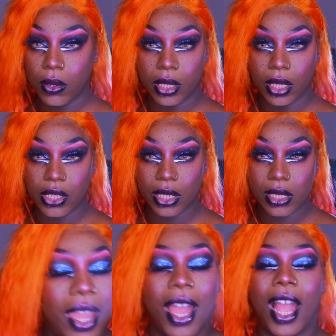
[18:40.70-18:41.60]

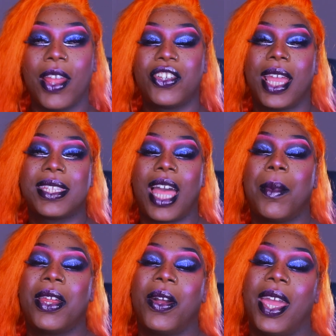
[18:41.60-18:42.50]
Delicious. All right, you guys, I'm
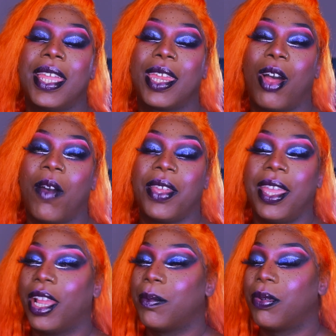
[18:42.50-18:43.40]
gonna go ahead and get off of
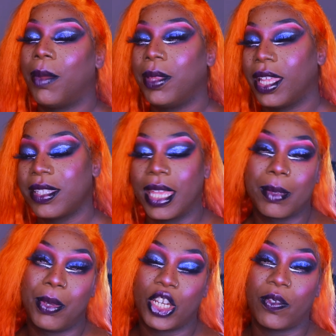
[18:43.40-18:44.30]
here and probably like take
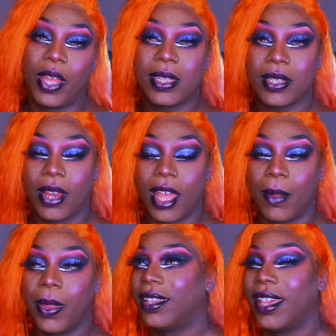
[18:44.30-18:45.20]
some pictures for
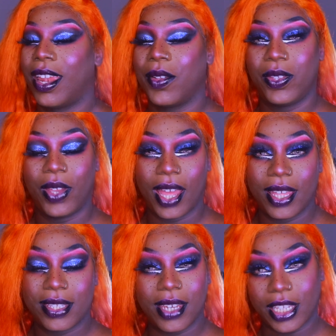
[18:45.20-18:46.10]
Instagram, and I'll see you
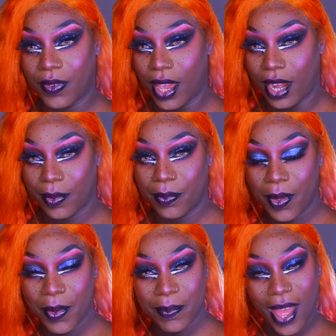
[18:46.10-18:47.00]
guys next Friday.
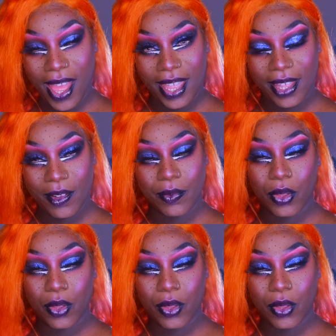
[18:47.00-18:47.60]
Bye.